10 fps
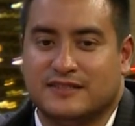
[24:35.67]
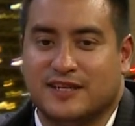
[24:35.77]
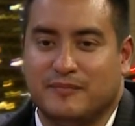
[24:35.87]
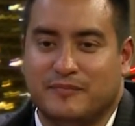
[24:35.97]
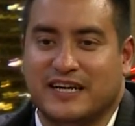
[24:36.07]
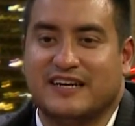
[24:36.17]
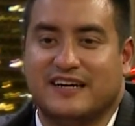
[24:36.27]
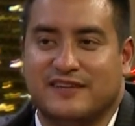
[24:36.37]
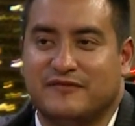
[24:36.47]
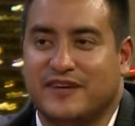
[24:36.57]
some big
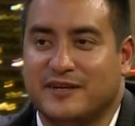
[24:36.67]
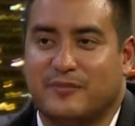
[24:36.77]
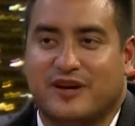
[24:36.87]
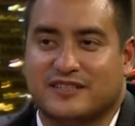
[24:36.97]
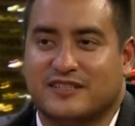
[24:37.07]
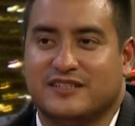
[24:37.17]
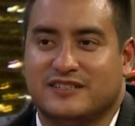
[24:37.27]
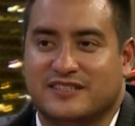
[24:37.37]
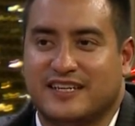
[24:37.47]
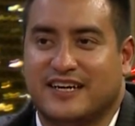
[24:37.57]
gun felony prosecutors
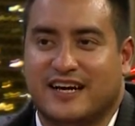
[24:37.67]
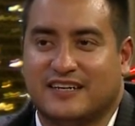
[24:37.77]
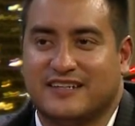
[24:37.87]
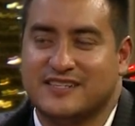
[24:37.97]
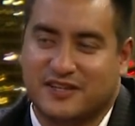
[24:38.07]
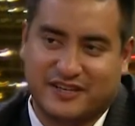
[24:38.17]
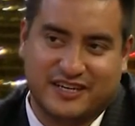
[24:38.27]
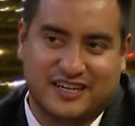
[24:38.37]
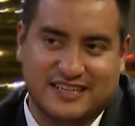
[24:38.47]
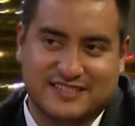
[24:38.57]
to take care of this? Or are they going
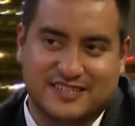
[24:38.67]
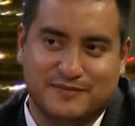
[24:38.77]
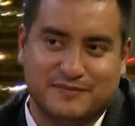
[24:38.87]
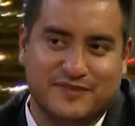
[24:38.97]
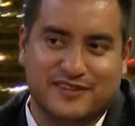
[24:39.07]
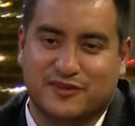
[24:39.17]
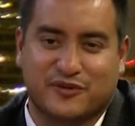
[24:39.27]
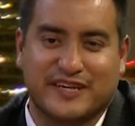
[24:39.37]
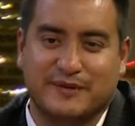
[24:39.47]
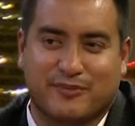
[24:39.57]
to let some
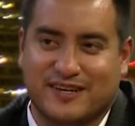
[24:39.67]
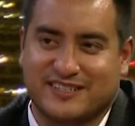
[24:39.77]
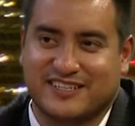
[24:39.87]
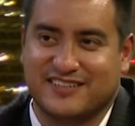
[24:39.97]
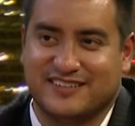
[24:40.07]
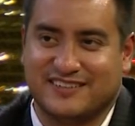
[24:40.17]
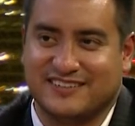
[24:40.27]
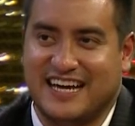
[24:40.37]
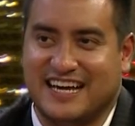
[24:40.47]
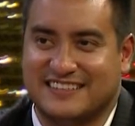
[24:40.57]
three prosecutor in
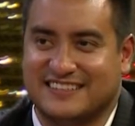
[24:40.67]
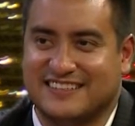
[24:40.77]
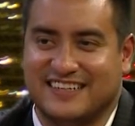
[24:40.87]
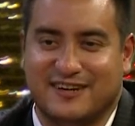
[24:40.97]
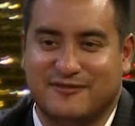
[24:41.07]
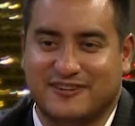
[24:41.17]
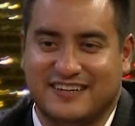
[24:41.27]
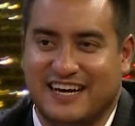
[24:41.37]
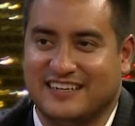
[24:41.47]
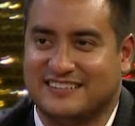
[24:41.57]
Dallas, Elver in
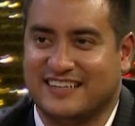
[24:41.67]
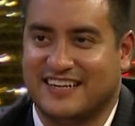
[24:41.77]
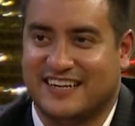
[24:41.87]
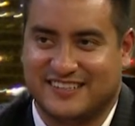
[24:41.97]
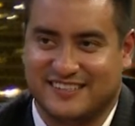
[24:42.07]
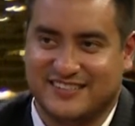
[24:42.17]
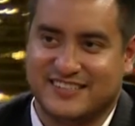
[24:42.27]
Dallas, take care of this?